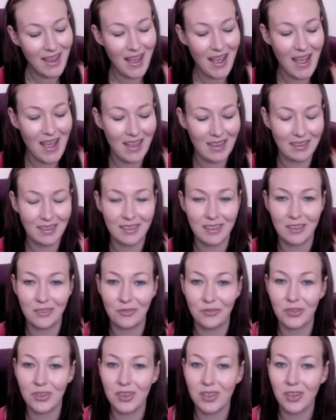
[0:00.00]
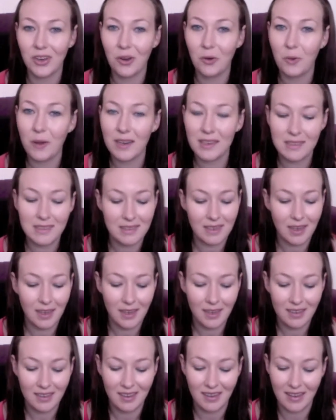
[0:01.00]
and I didn't really know where to
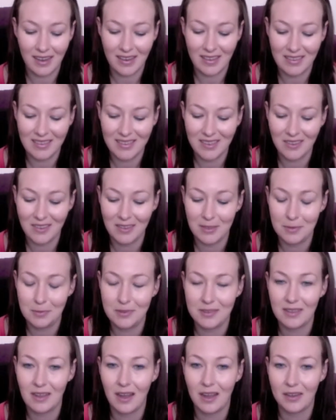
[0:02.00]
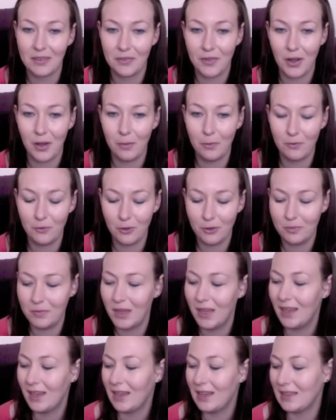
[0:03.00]
start, and so this was kind of helpful.
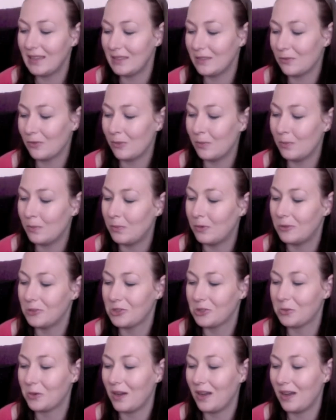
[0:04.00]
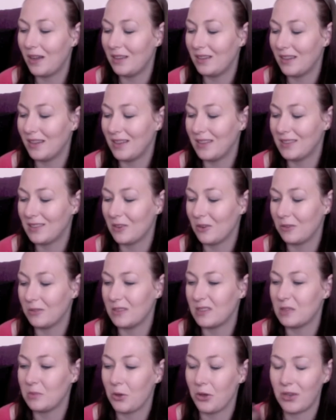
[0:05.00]
It's from Bourjois and it's called
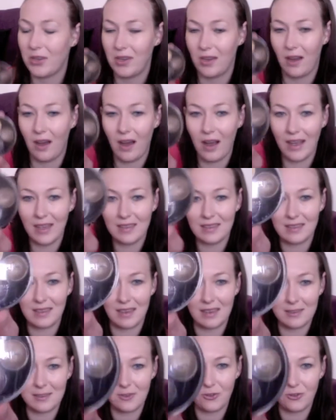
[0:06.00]
Smoky Eyes, and it's a